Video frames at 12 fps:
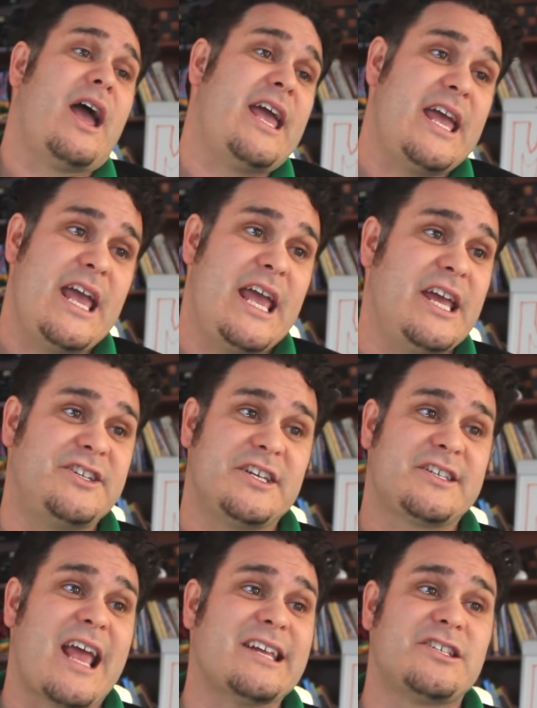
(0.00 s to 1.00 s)
He's
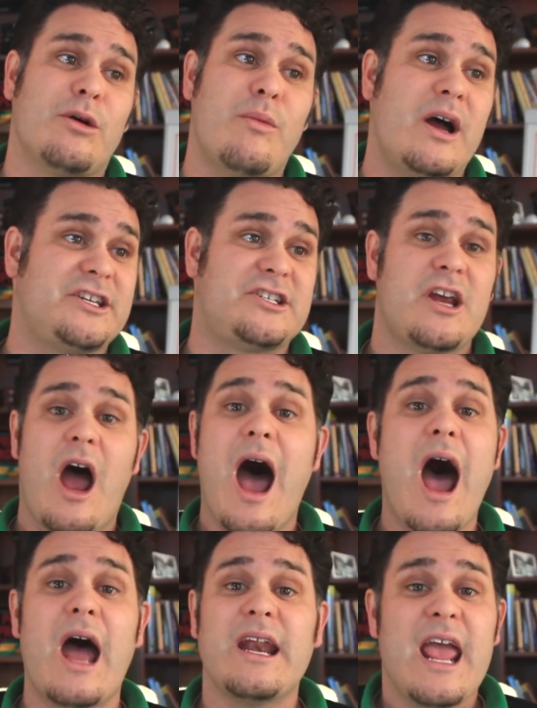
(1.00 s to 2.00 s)
just got so much
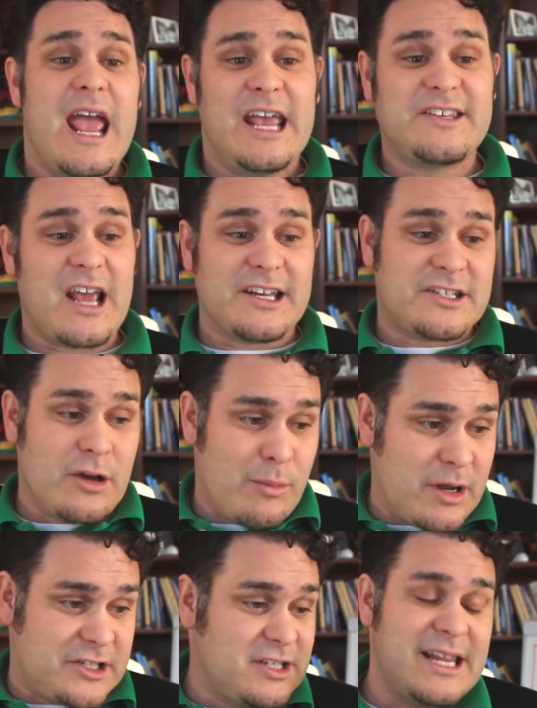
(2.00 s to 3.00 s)
heart. He's got
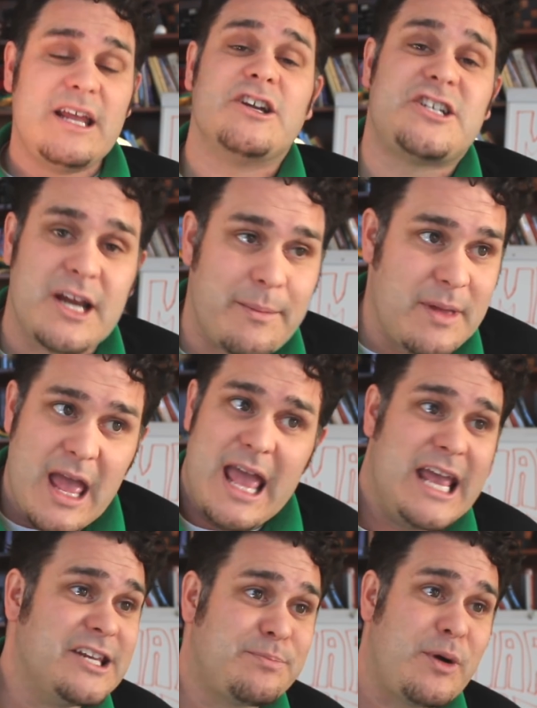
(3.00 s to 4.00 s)
so much leadership.
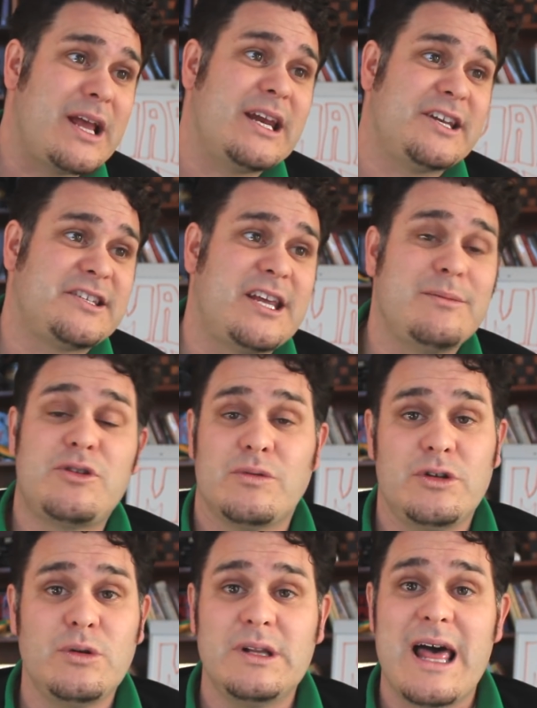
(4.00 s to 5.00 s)
He's bringing his team
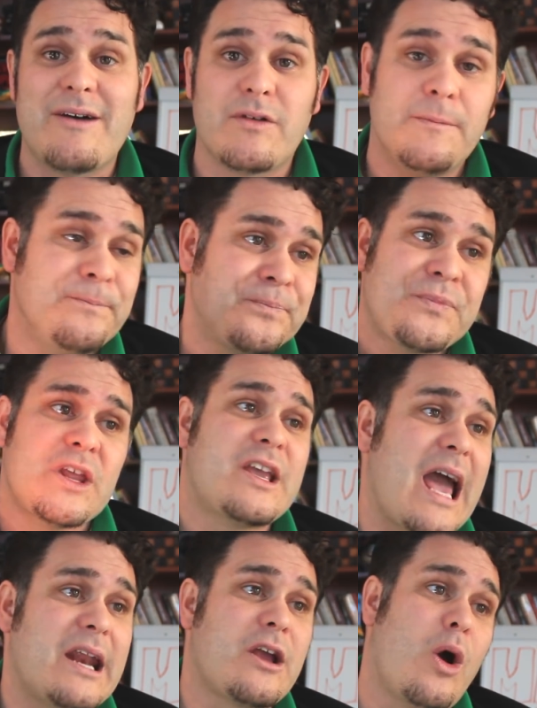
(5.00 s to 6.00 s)
to a new level.
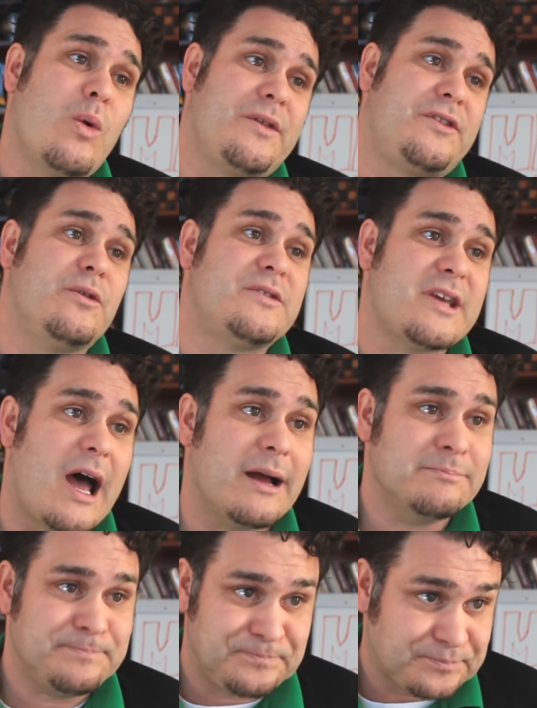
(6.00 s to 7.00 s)
You got to go with
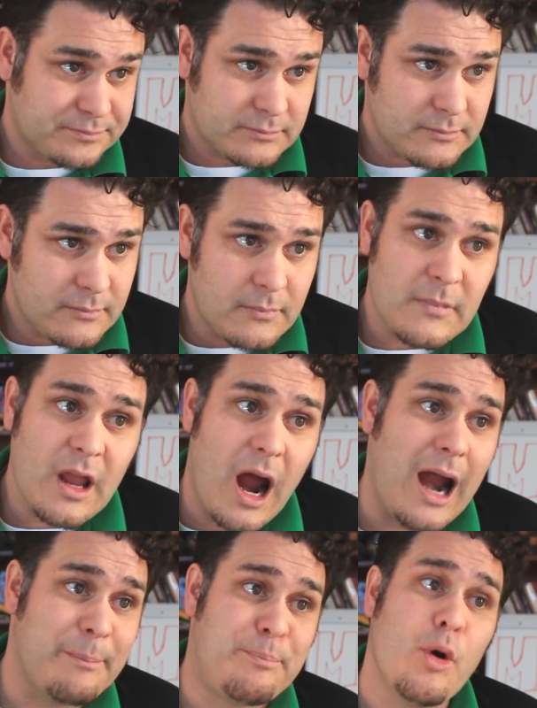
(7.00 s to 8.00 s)
Utah.
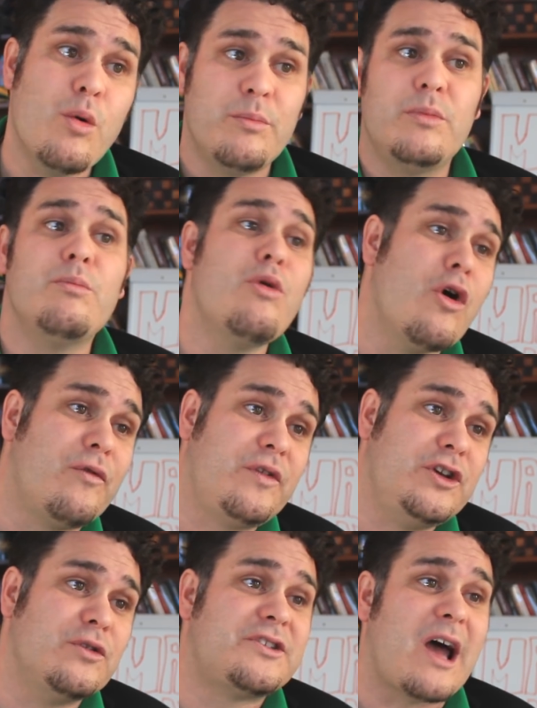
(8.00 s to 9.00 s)
All right, boom,
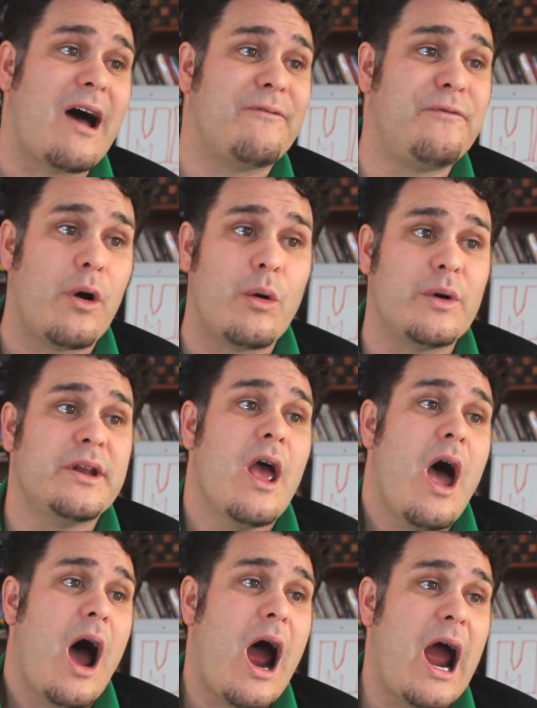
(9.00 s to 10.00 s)
move Utah forward.
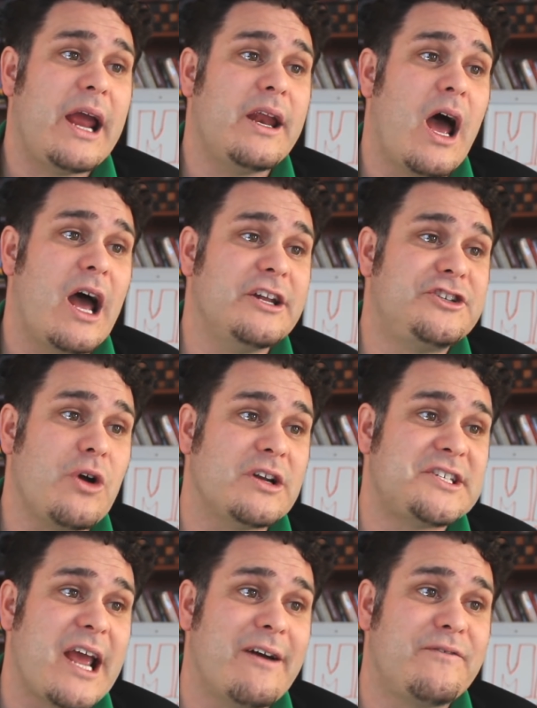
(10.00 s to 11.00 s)
All right,
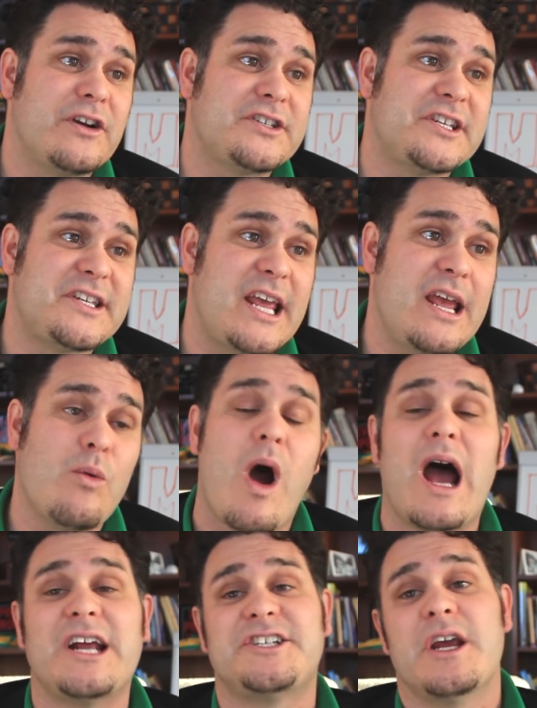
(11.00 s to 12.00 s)
Georgetown versus
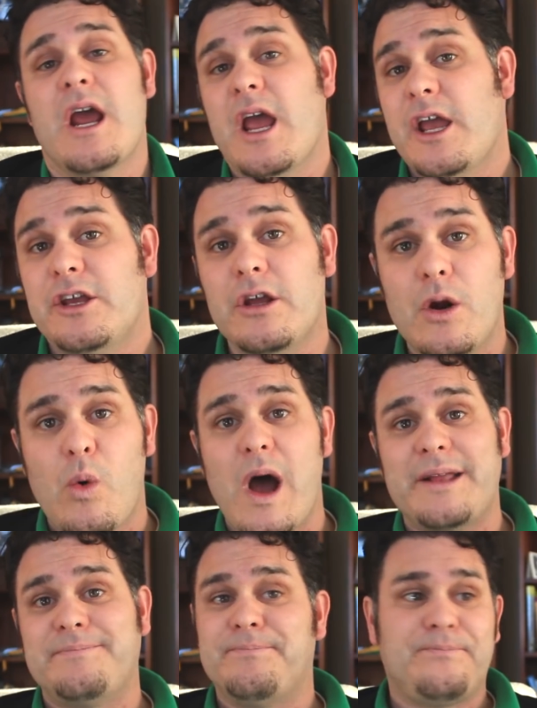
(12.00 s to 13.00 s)
EWash. You know
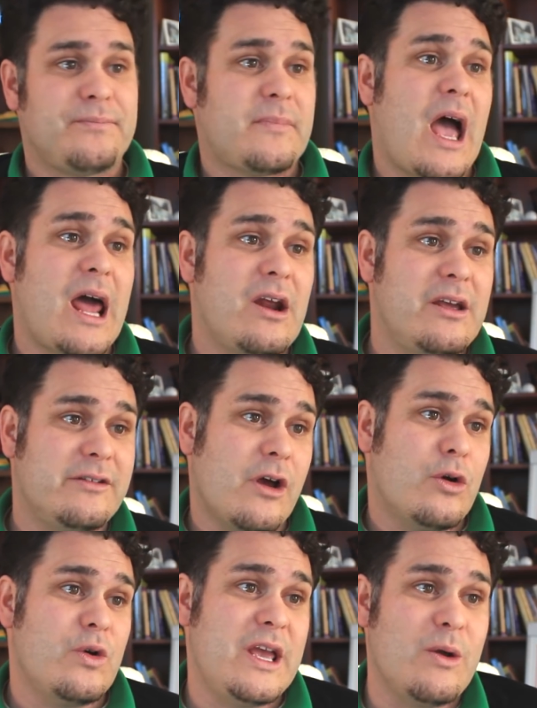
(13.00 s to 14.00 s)
what? I don't even
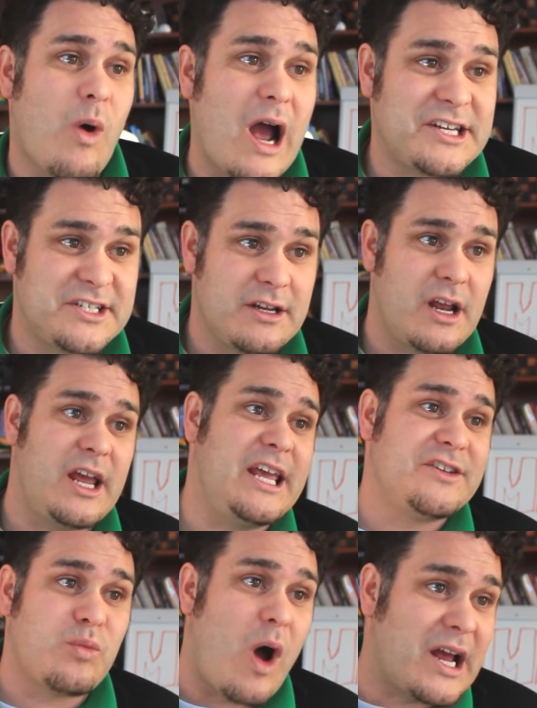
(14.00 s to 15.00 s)
know who
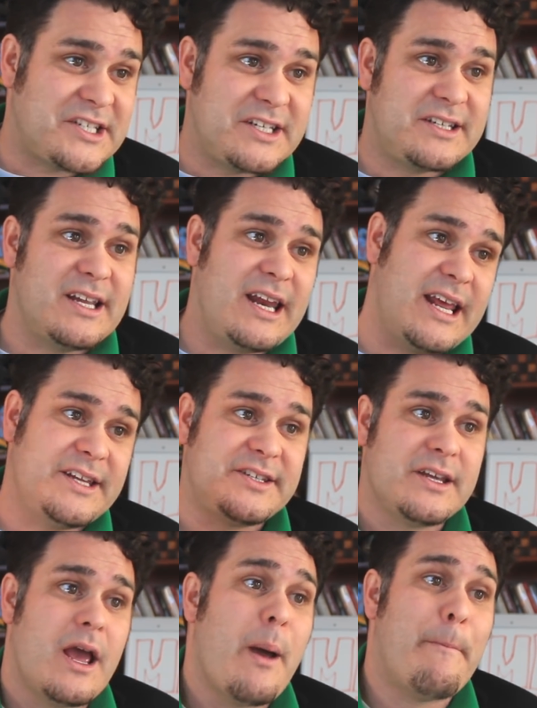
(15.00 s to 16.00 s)
East Washington
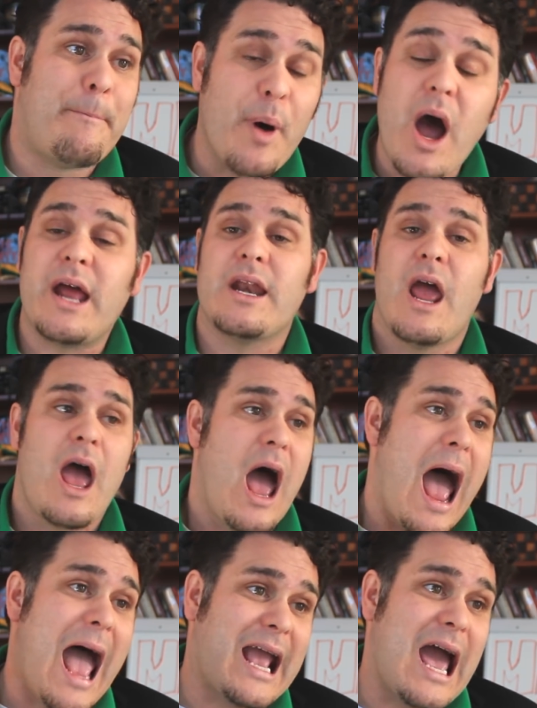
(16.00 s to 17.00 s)
is, but
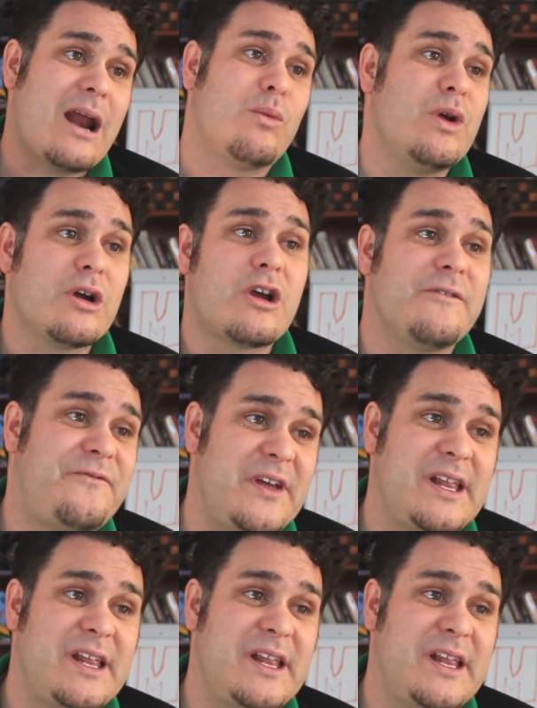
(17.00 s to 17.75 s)
I got a real good